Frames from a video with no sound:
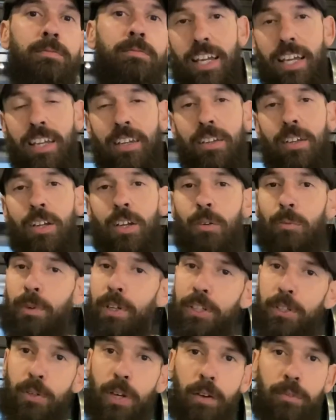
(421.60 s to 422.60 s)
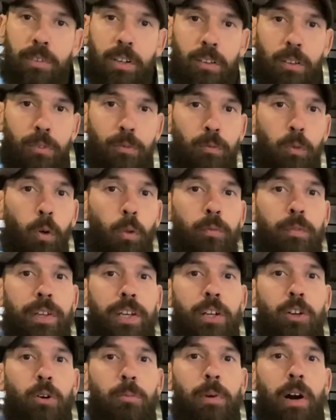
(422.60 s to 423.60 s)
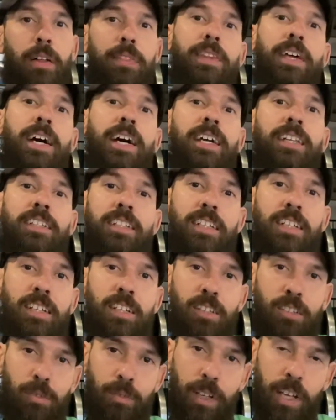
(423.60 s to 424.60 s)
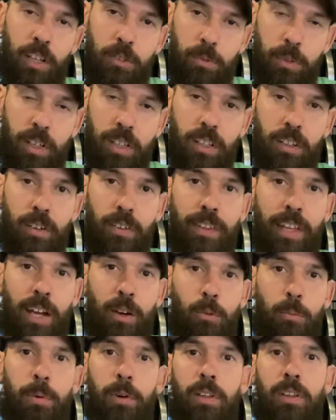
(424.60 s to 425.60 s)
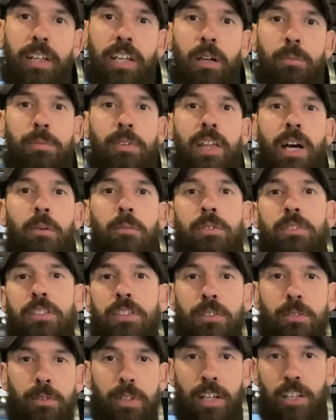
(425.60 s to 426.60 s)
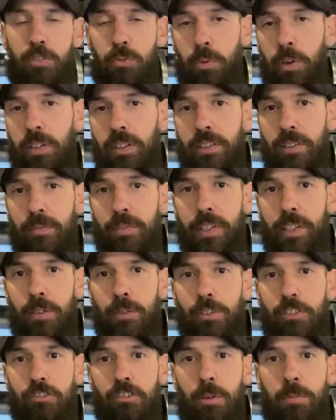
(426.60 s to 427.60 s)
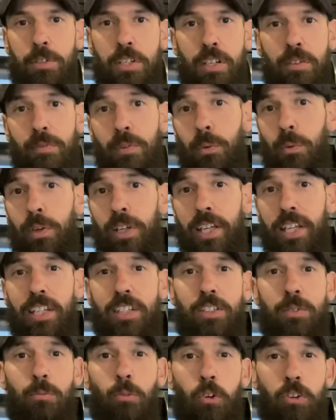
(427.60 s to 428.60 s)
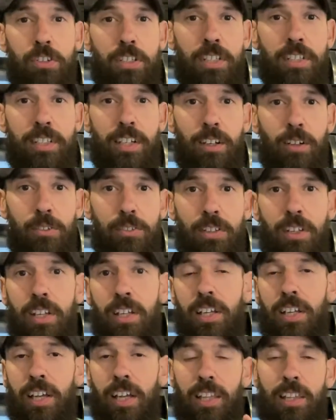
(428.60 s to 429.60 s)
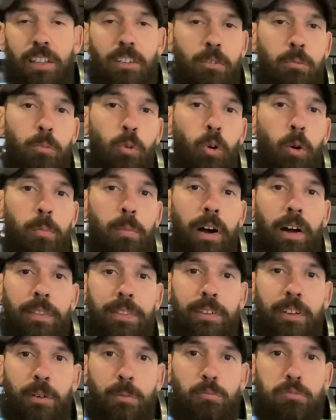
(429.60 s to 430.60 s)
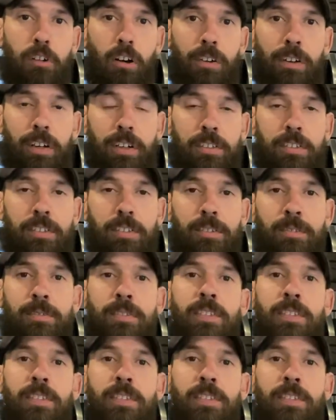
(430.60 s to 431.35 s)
and we do have another full video about that. So if you guys want to click on that, we'll put a link up to that one too, as well in the video description if you want to get into more details and learn more about their products.